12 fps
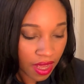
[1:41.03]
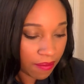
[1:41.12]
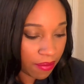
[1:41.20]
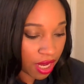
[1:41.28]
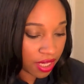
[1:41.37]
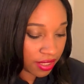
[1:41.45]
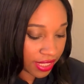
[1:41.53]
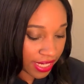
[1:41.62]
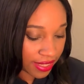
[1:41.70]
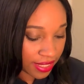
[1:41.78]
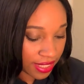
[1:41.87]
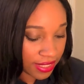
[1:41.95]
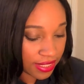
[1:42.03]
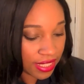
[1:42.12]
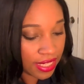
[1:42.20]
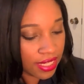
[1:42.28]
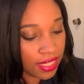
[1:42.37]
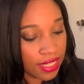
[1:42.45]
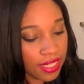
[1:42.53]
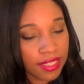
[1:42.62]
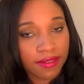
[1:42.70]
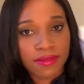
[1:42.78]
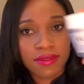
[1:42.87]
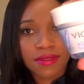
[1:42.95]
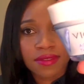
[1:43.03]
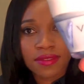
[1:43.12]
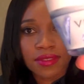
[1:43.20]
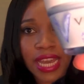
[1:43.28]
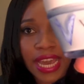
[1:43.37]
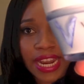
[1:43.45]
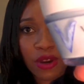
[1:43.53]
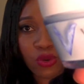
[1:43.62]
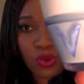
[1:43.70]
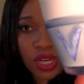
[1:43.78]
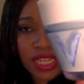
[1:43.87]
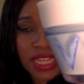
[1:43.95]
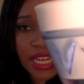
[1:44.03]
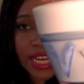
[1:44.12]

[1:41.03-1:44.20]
a bottle like this, and I really